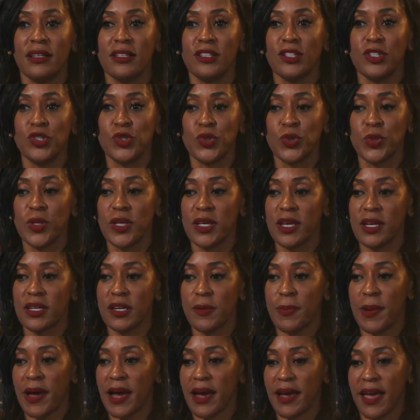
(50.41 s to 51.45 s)
the Truly Kenya
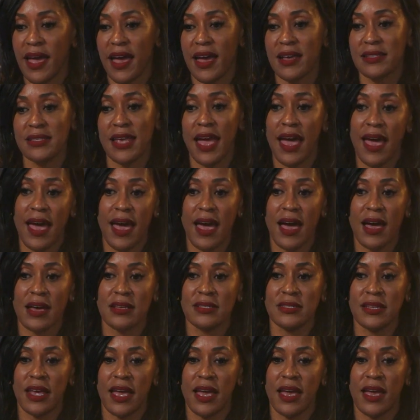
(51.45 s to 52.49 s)
podcast
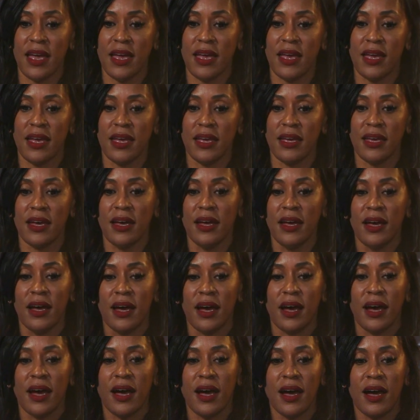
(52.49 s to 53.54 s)
has a
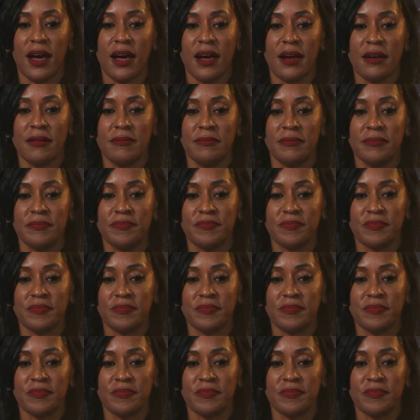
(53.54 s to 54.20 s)
um,